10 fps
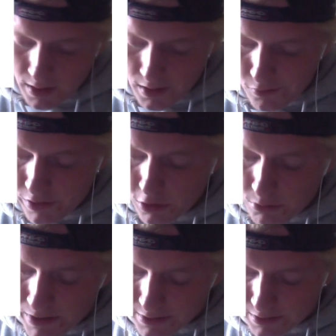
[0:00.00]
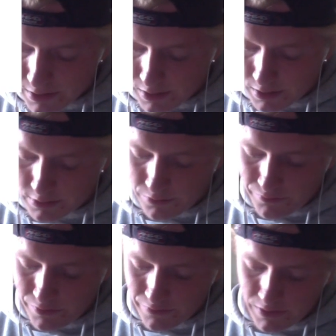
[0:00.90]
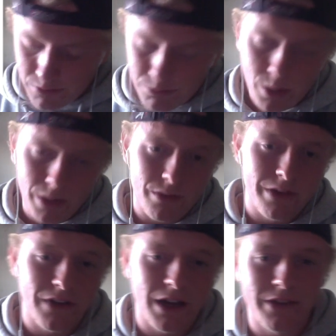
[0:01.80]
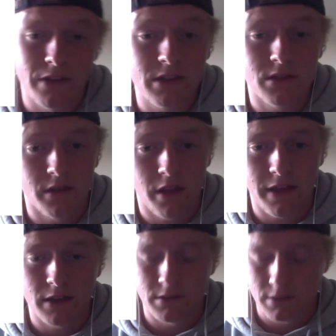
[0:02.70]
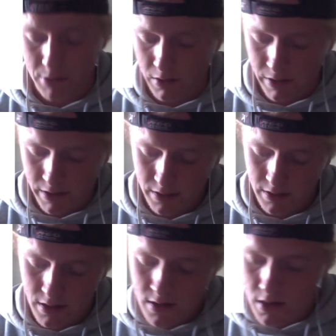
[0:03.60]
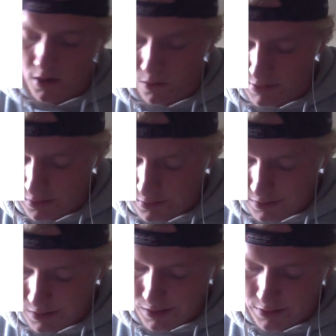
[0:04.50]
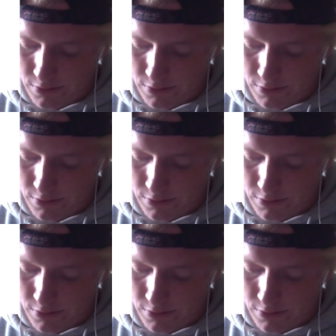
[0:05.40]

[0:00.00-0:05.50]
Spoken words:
Rudy Gobert is going to cost you 15.35, and these are in the thousands, by the way. Cody Zeller is going to cost you